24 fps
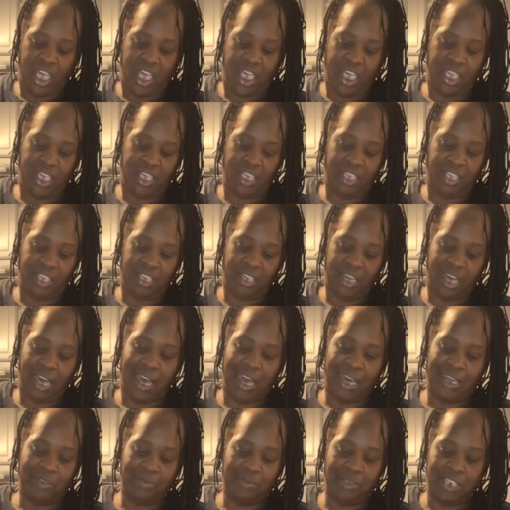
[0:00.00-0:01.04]

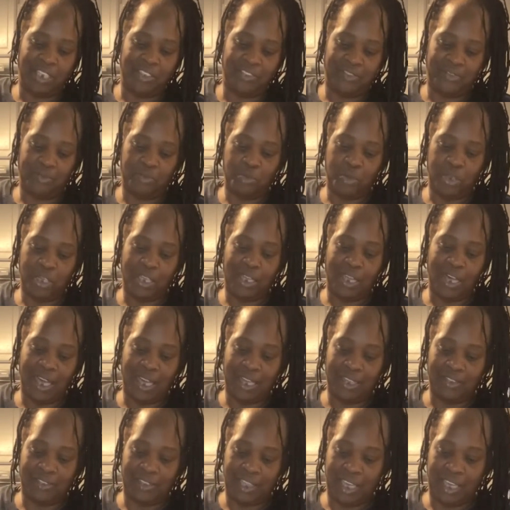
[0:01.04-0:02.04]
I just realized